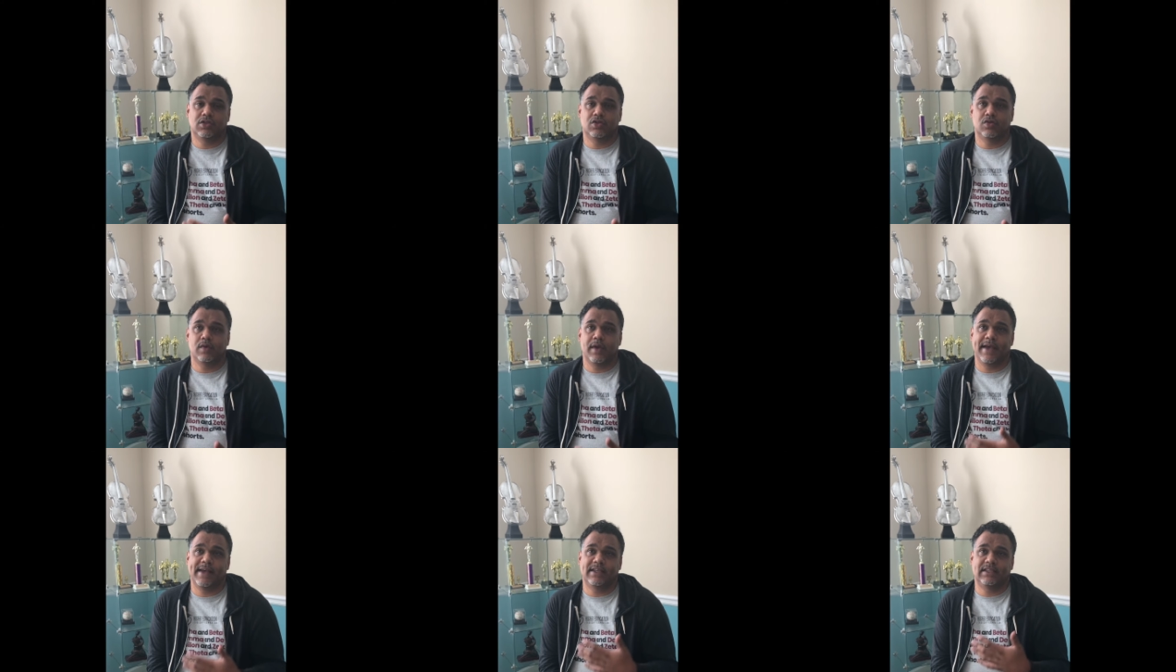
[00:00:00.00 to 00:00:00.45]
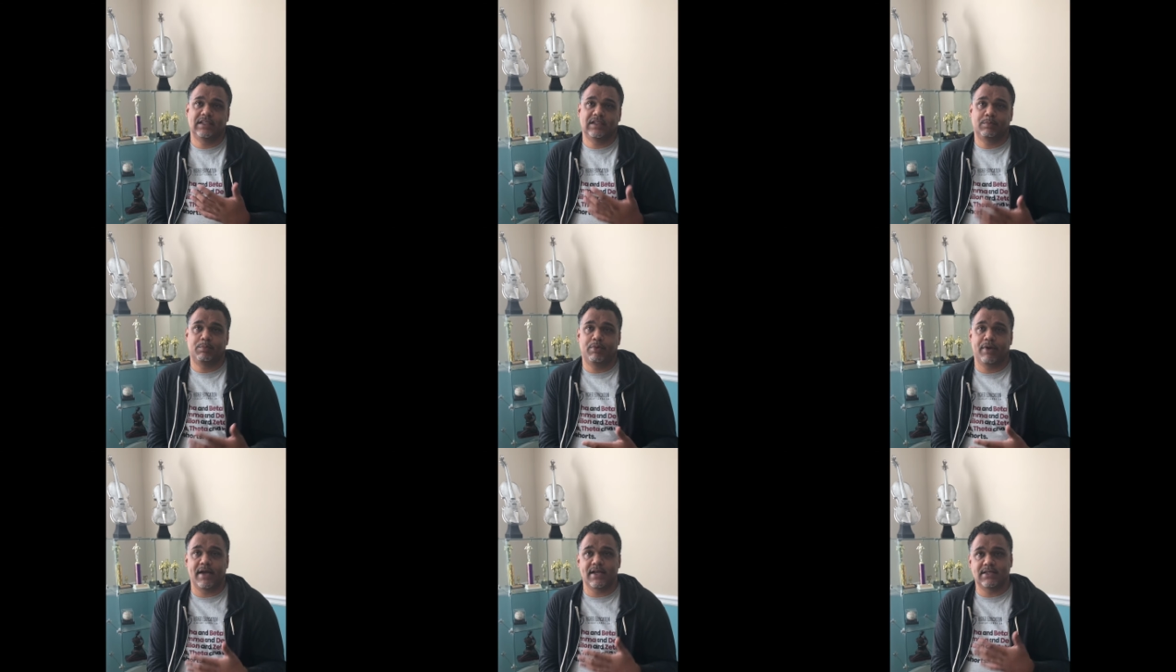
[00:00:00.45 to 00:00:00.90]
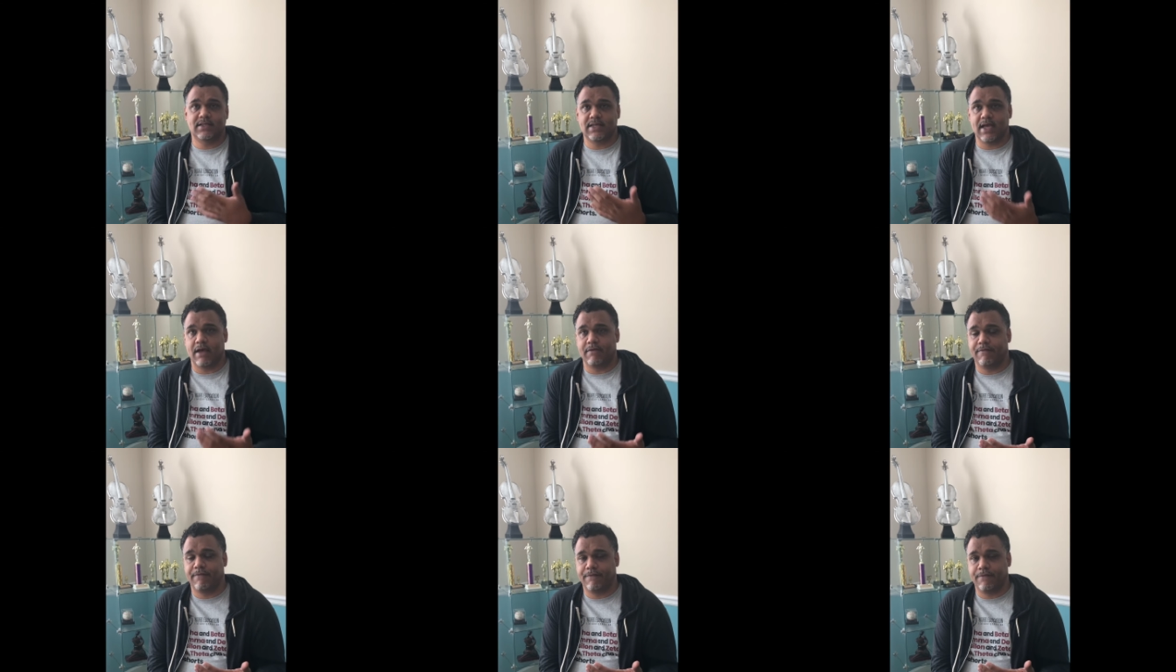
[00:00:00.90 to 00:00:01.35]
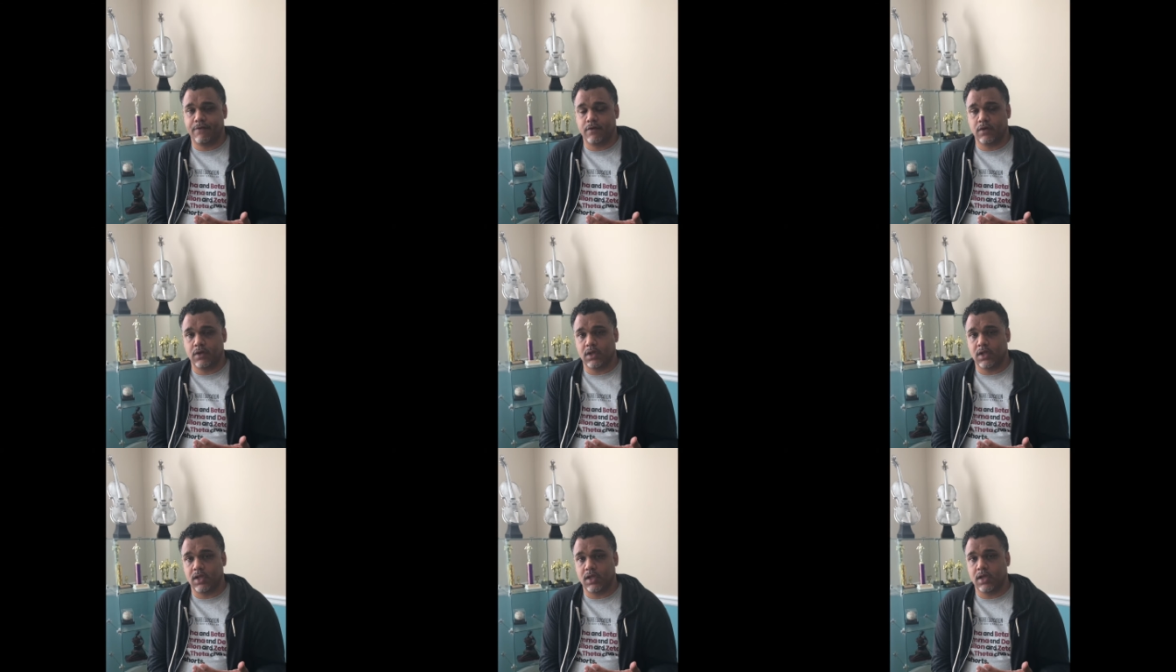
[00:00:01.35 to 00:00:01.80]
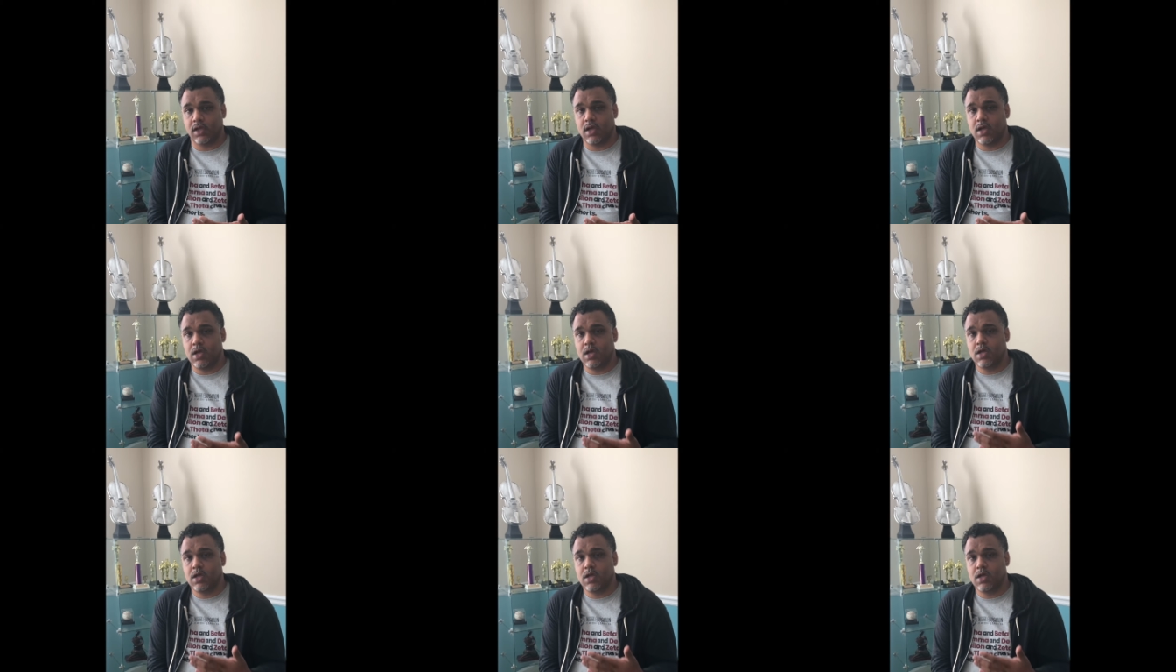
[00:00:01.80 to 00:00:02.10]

to express that fully